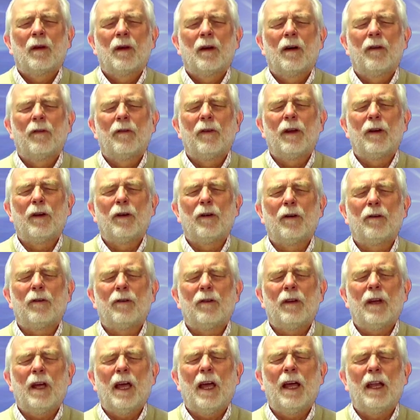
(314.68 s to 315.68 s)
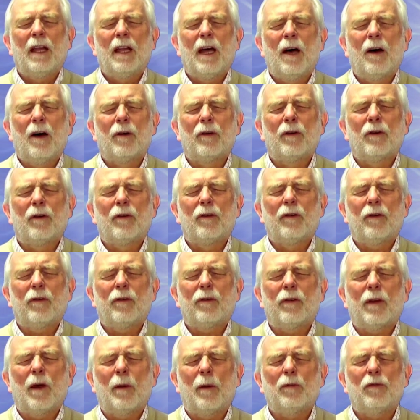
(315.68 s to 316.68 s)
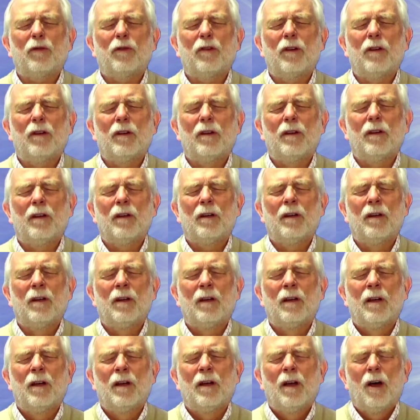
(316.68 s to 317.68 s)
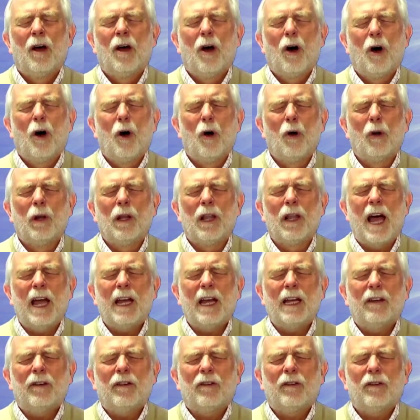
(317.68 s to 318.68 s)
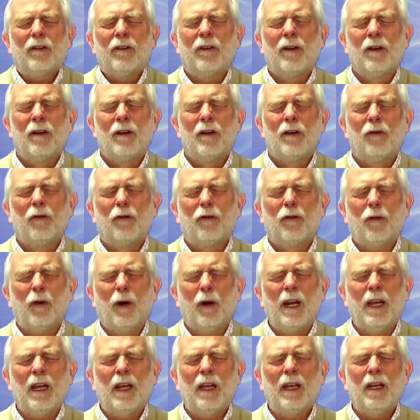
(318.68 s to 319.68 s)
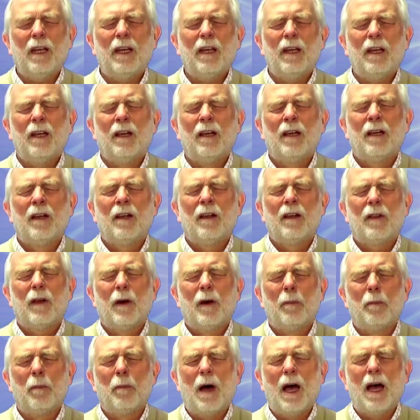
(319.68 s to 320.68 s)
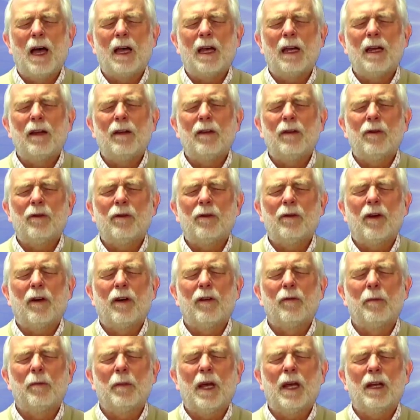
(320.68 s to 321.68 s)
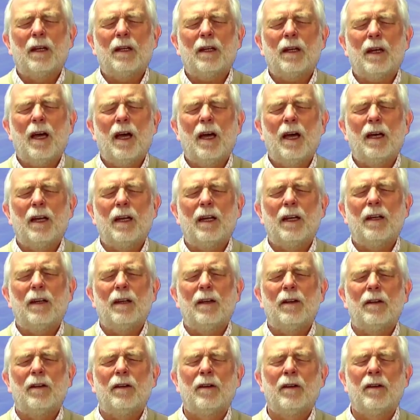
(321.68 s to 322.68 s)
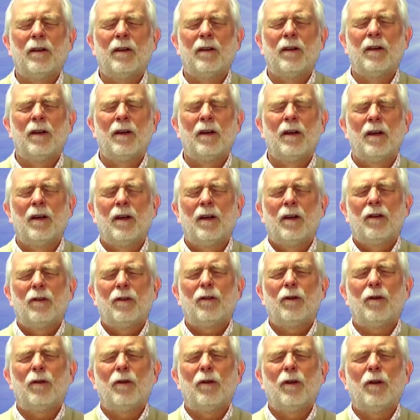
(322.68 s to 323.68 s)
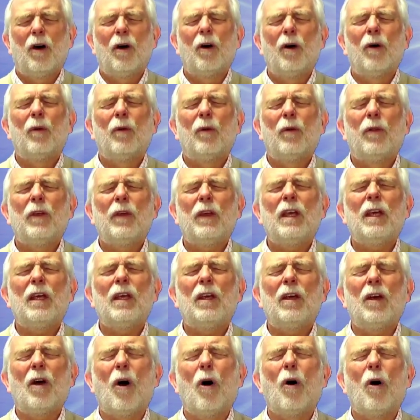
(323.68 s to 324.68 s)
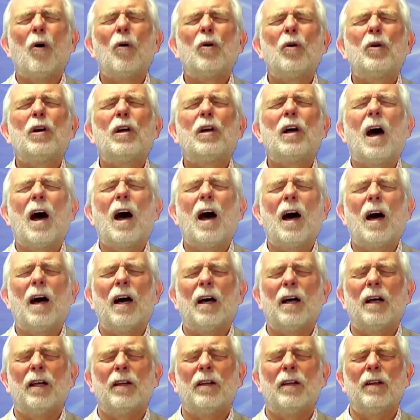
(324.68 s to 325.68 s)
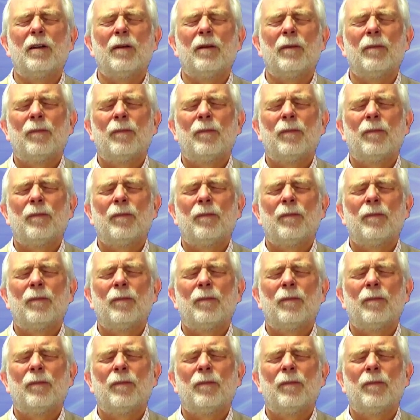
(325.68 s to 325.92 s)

of inner and outer deception. O light, free the minds of mankind to know Thee, O God,